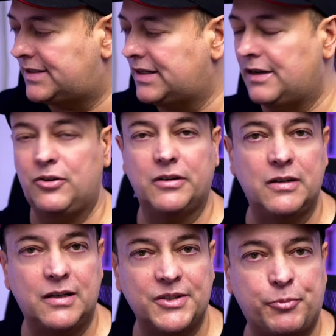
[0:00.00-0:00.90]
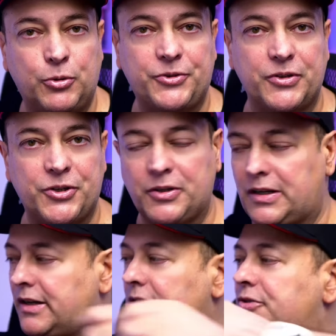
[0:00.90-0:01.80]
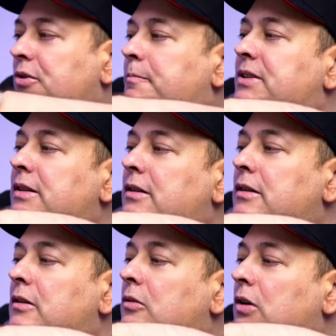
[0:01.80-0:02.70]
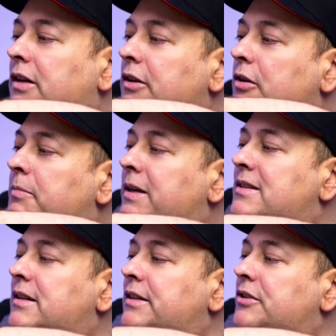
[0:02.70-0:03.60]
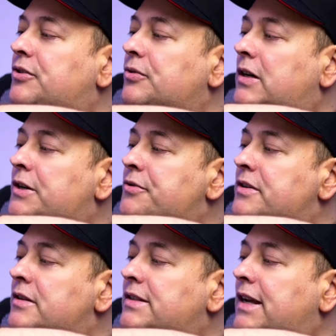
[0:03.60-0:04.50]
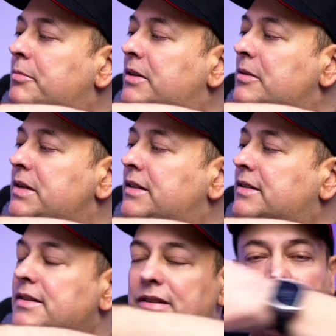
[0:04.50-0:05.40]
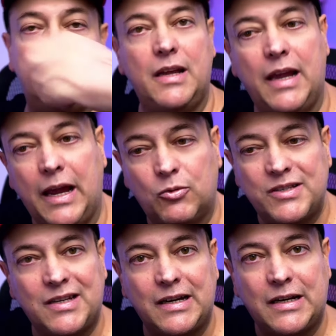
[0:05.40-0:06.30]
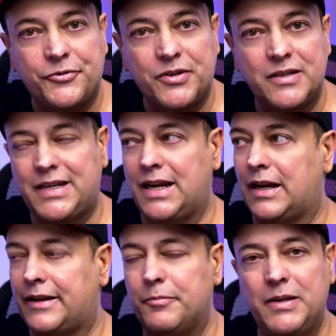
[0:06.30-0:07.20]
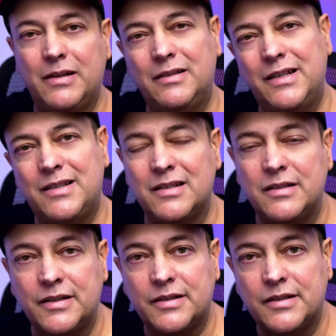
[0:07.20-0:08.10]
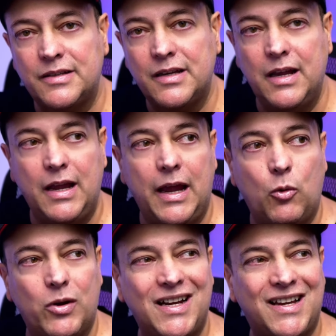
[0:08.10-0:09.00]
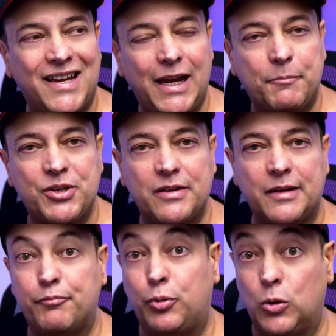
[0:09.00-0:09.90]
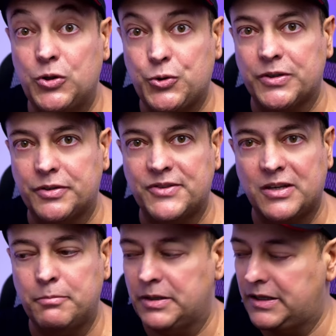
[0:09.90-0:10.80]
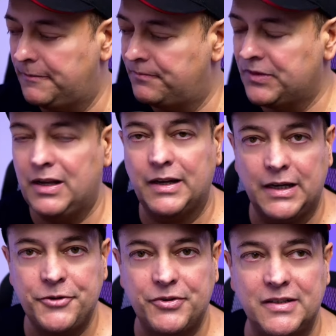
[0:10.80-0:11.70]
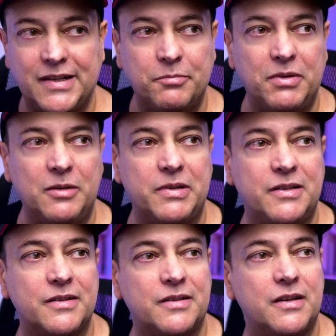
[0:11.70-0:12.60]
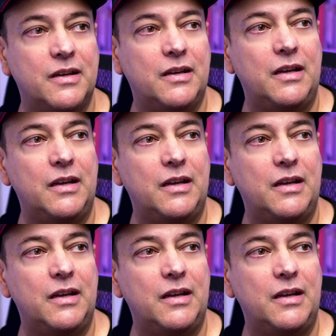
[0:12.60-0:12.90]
let's say I've got a nice portrait shot. I can drop down, or I can go basically to 110 millimeters. And once I get 110, I can be at a decent distance. And when I capture that portrait of somebody at 110 millimeters,